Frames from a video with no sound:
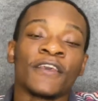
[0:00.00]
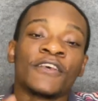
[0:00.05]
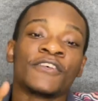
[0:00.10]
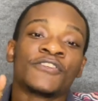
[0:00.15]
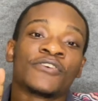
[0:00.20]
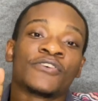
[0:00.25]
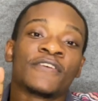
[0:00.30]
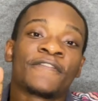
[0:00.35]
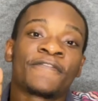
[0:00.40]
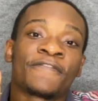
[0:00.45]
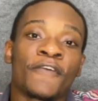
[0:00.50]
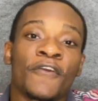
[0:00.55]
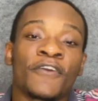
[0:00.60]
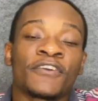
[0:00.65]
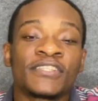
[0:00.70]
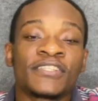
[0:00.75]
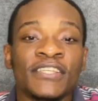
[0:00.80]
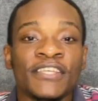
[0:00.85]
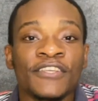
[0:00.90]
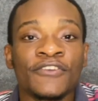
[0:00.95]
So the
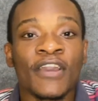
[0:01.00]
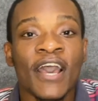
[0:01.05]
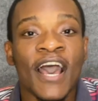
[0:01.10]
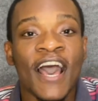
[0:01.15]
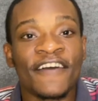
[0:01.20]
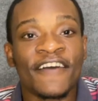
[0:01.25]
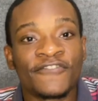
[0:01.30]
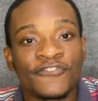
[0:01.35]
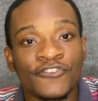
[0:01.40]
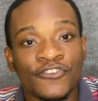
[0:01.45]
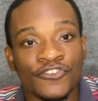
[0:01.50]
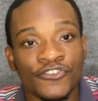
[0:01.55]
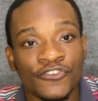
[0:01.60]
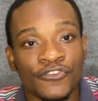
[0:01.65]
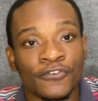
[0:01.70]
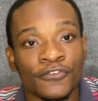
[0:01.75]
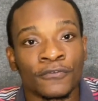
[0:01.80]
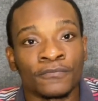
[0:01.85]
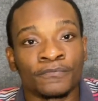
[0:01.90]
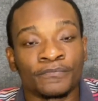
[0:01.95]
first thing you have to
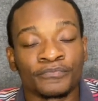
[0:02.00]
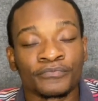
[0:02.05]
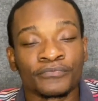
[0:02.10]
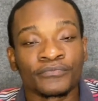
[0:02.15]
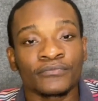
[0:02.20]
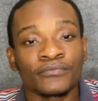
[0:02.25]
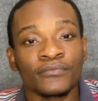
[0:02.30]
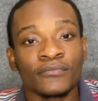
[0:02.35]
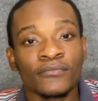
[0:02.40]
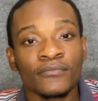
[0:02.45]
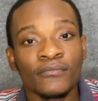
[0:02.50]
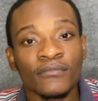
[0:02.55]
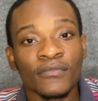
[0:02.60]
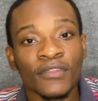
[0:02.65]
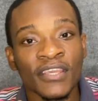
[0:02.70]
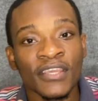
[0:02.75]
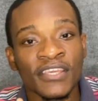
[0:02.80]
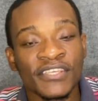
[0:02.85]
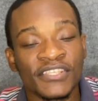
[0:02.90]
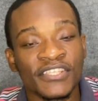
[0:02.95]
do
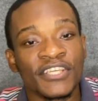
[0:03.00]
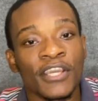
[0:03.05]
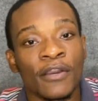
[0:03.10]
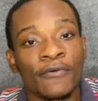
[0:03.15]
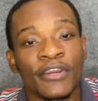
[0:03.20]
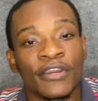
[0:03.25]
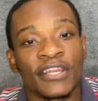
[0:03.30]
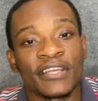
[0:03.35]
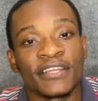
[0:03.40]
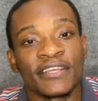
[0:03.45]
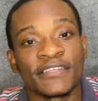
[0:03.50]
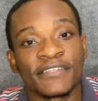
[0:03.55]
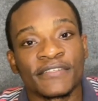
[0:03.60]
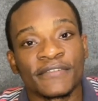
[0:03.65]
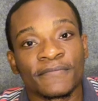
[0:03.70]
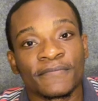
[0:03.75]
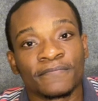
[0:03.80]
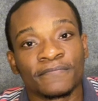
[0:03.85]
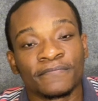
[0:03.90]
is the awareness.